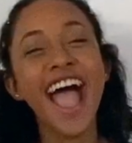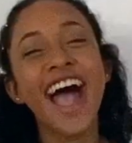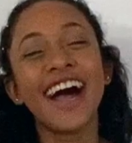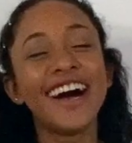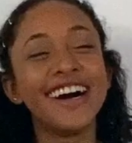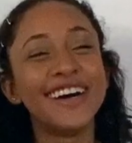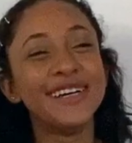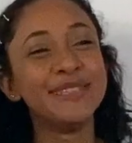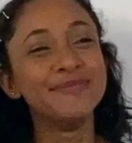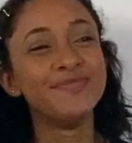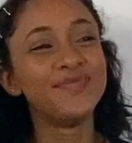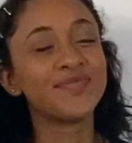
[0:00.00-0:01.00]

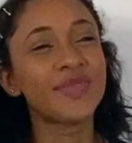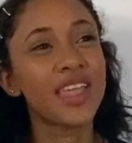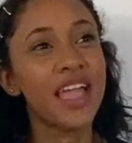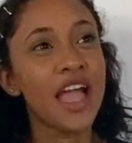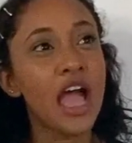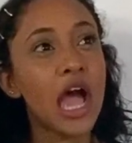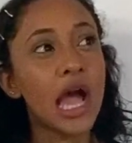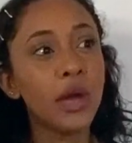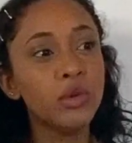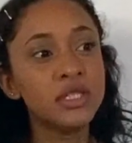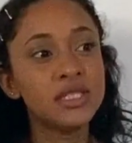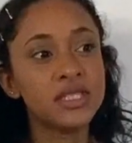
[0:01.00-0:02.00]
I
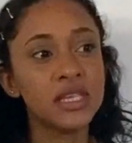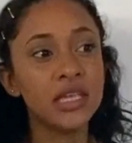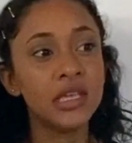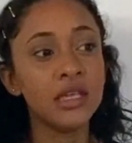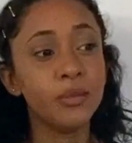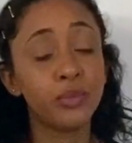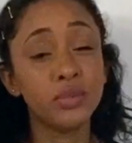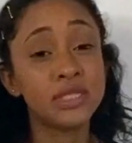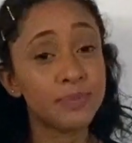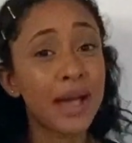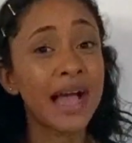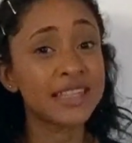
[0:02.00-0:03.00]
would say to
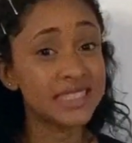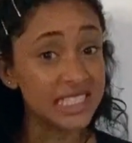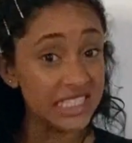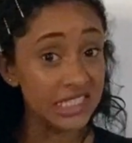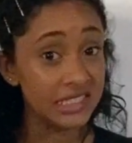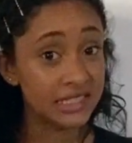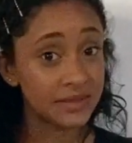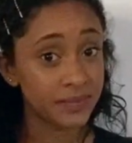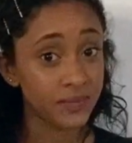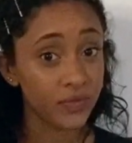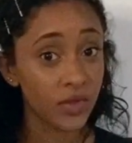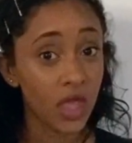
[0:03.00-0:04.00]
pack tea.
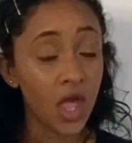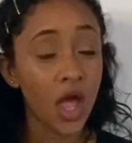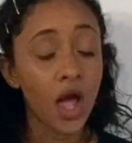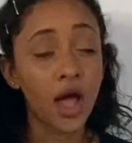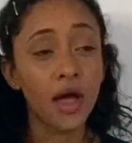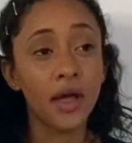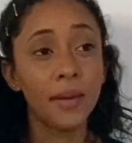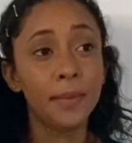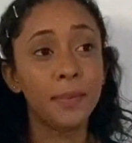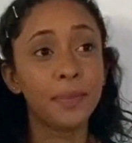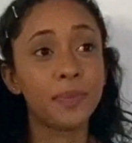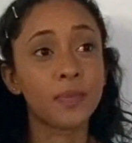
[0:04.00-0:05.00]

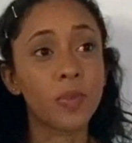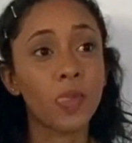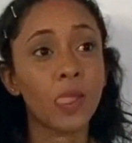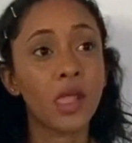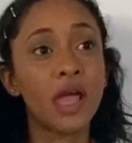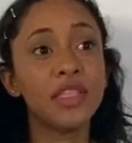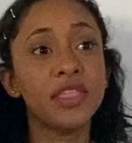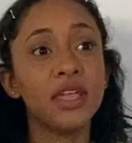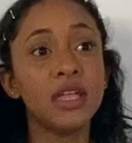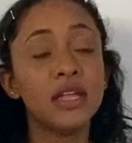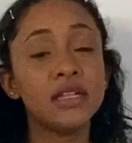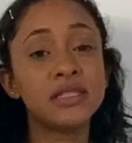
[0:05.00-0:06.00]
I
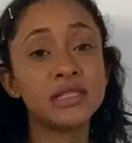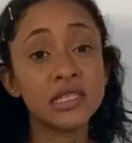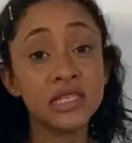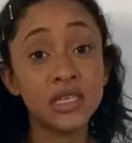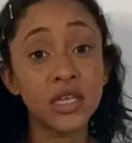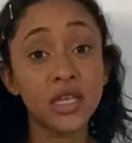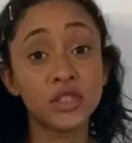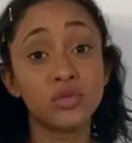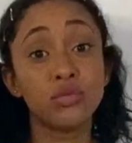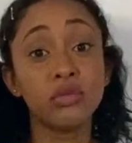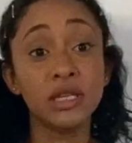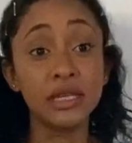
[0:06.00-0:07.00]
think tea is
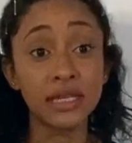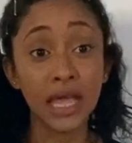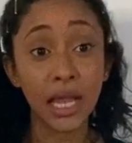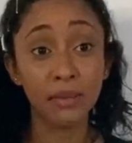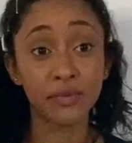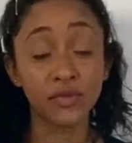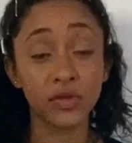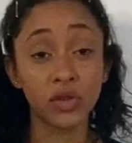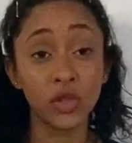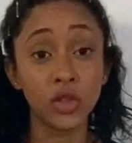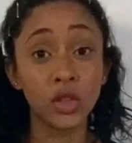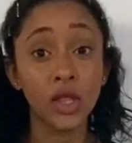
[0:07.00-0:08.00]
really
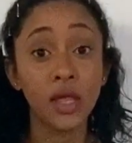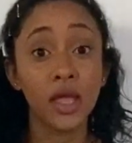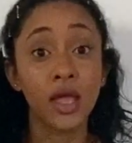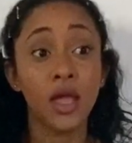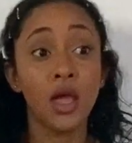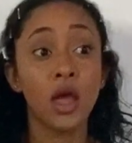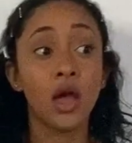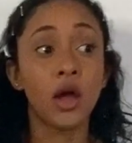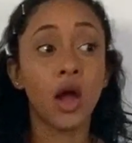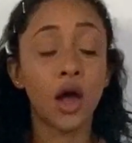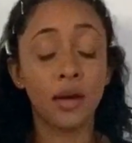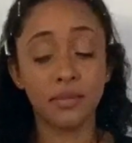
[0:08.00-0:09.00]
helpful,
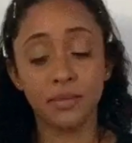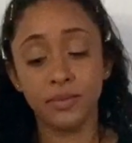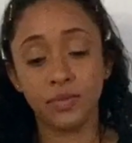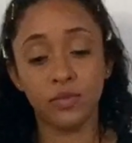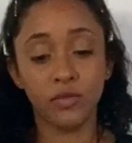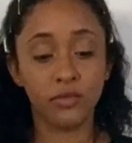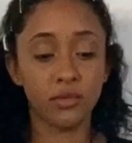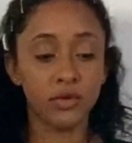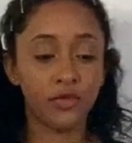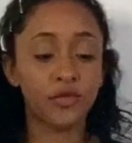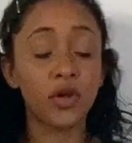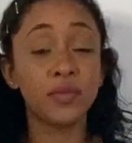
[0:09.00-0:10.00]

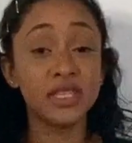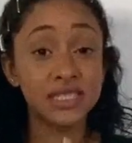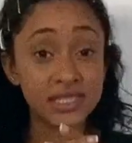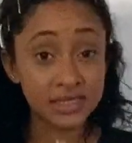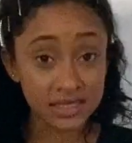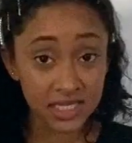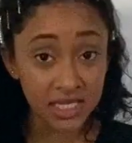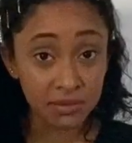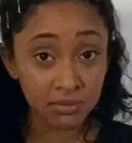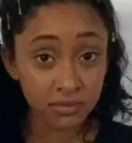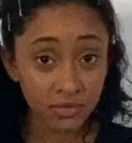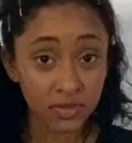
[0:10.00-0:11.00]
from the
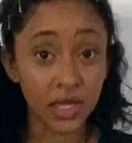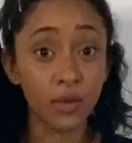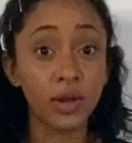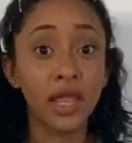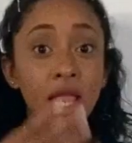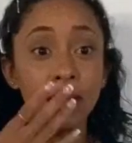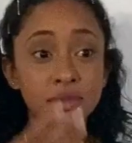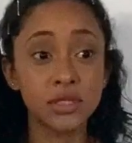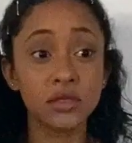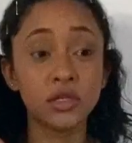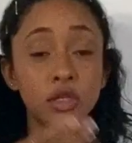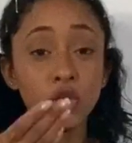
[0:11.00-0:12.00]
steam that will help
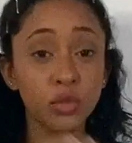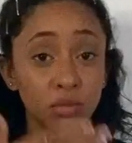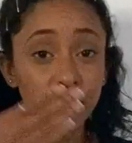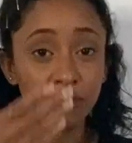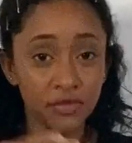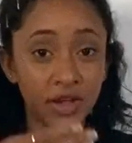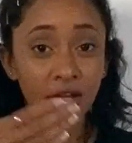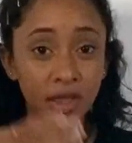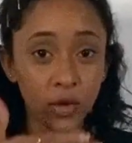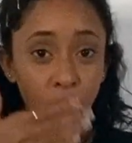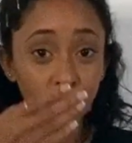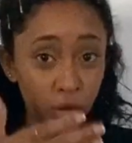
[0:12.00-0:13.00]
to humidify
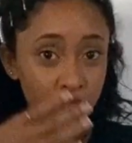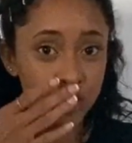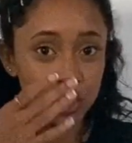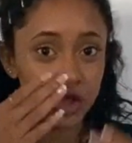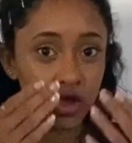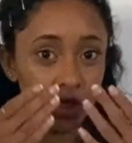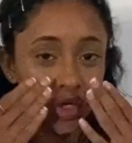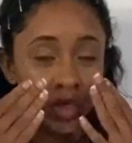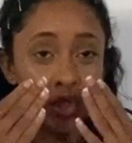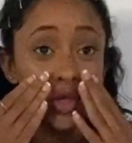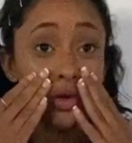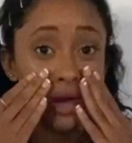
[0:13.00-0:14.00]
or moisten
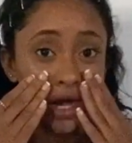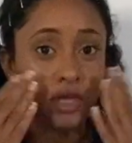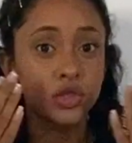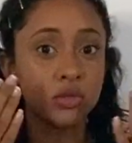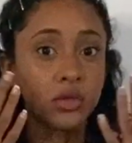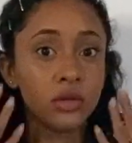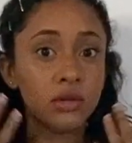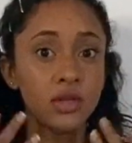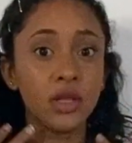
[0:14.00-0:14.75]
your actual